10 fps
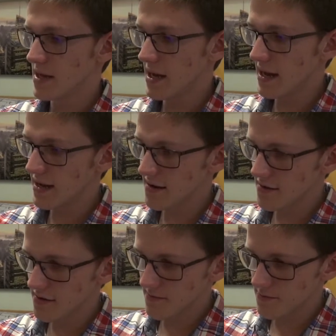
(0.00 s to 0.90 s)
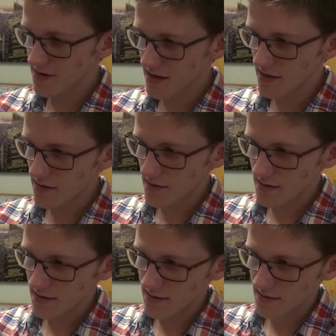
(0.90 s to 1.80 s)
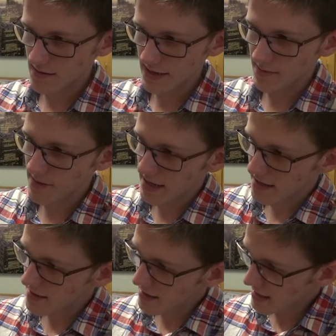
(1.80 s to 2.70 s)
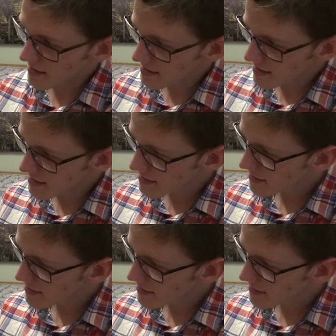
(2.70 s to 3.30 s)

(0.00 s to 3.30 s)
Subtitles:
Yeah, they're looking pretty good. Like back under here.